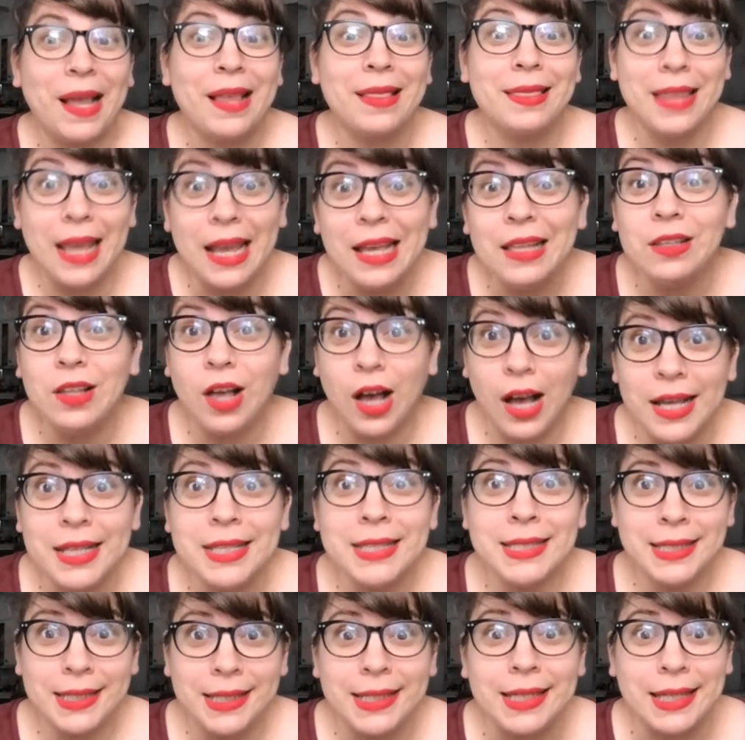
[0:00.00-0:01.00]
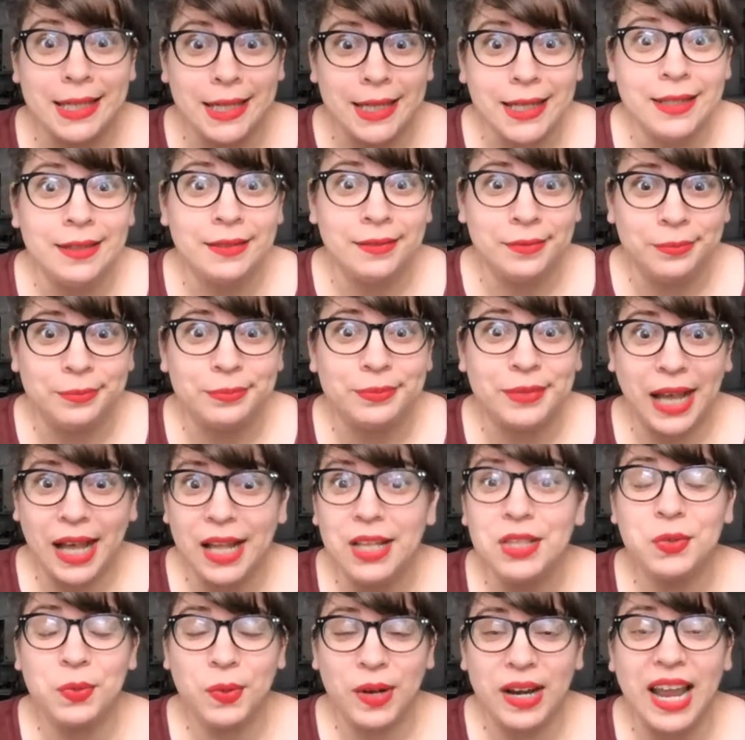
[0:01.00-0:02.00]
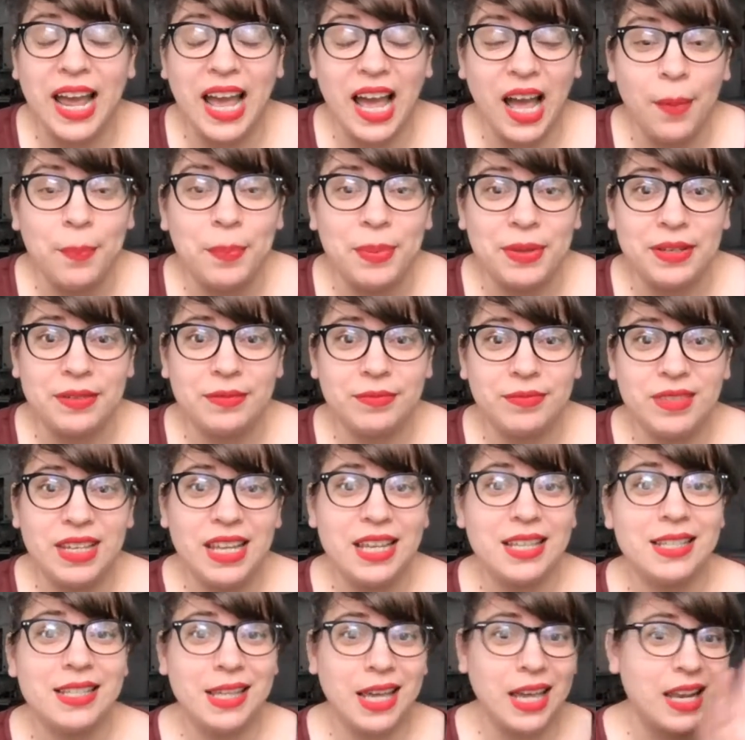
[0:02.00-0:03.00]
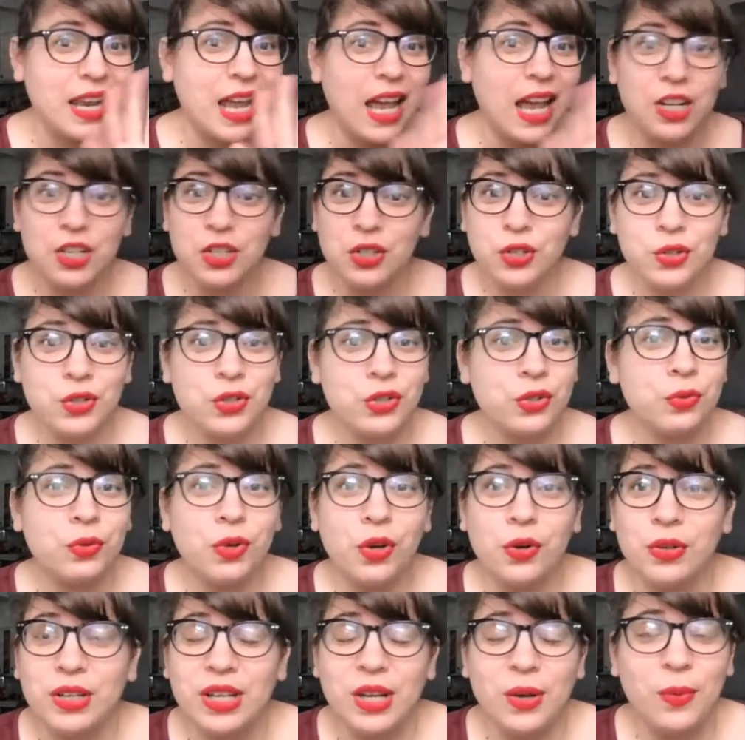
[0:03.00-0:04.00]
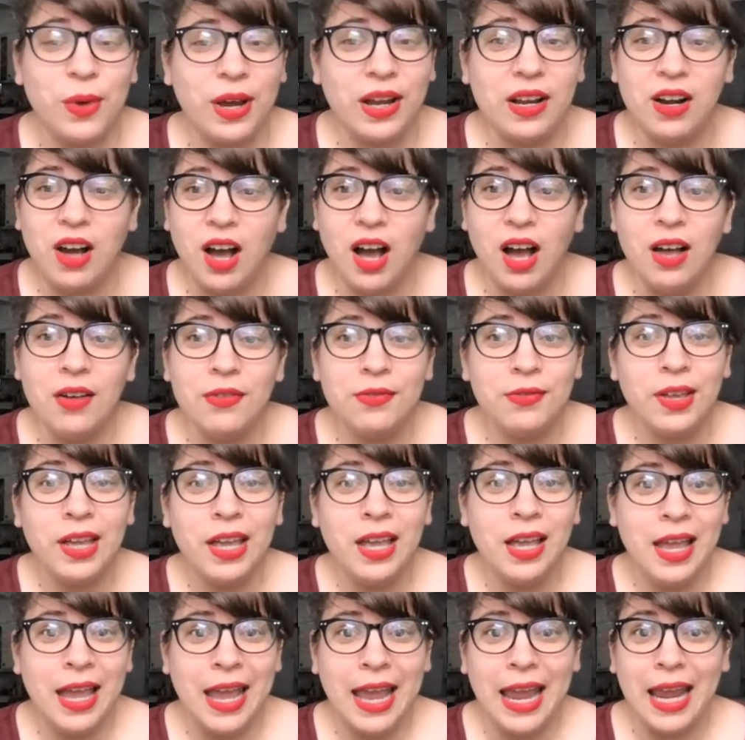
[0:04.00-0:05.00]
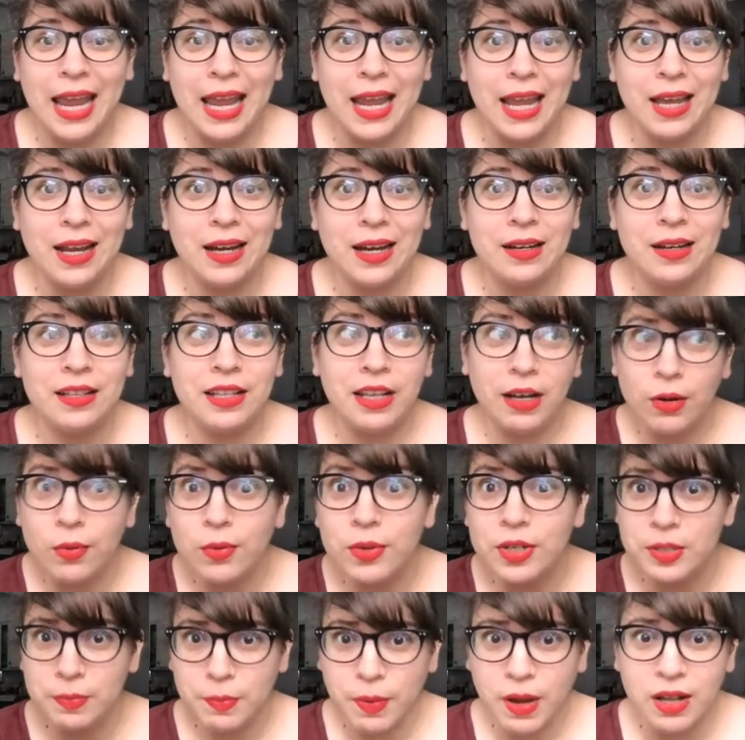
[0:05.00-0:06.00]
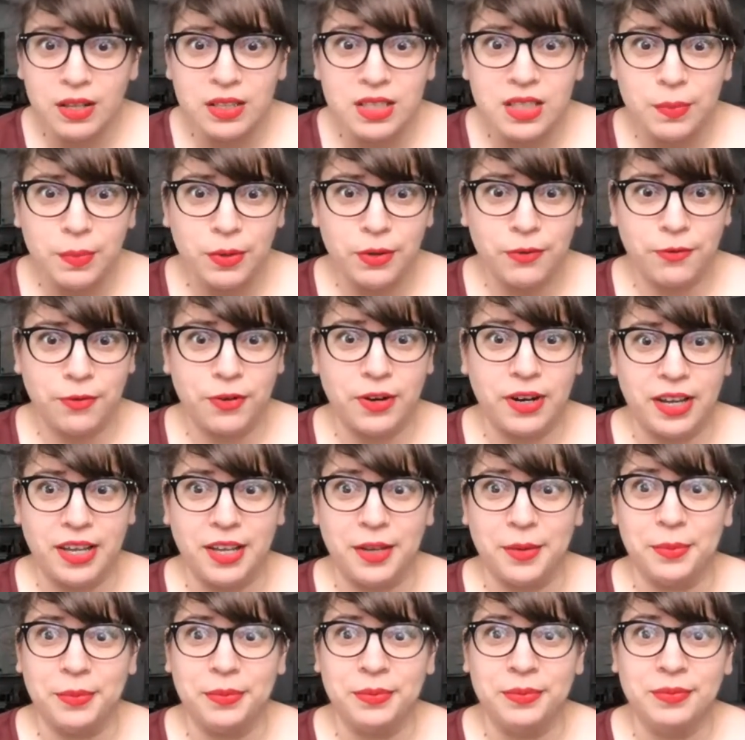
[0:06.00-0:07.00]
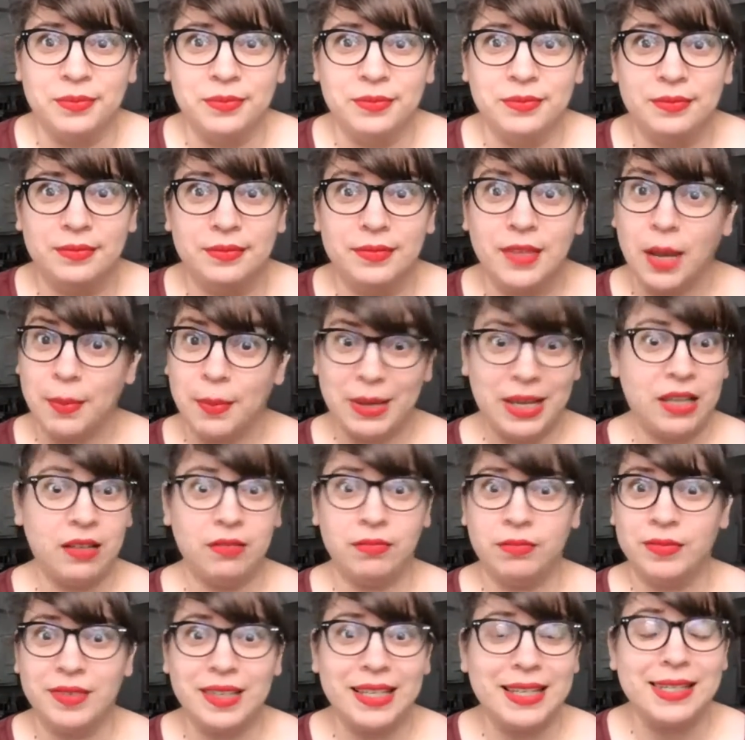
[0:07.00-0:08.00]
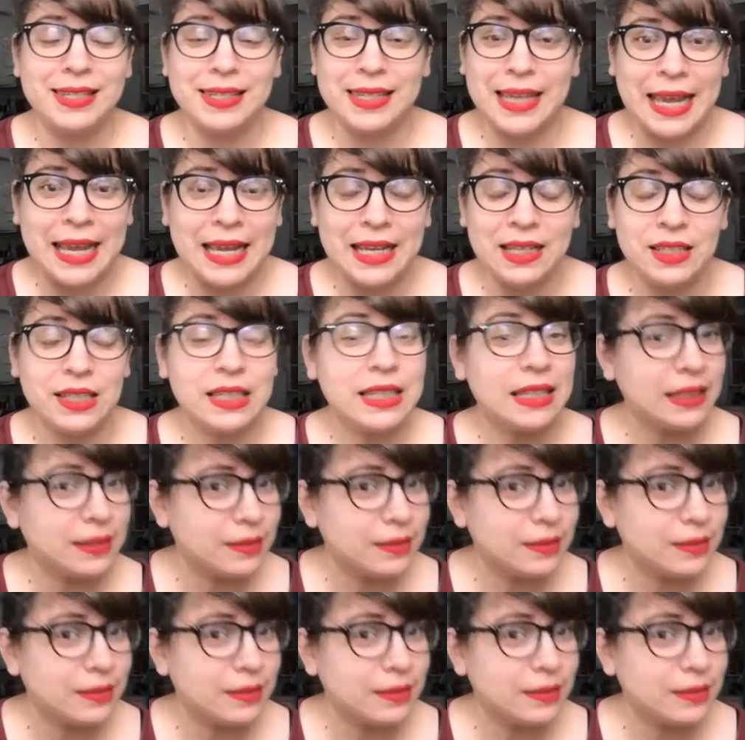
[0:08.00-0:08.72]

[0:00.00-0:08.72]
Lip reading: They lost a kid. That's what happened, is that Hector Zeroni went off and they're responsible for him. I mean, the state